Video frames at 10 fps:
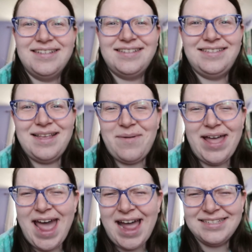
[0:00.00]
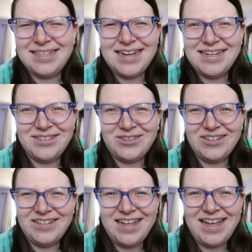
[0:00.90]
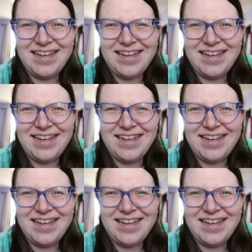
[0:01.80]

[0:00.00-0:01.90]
semi-accidental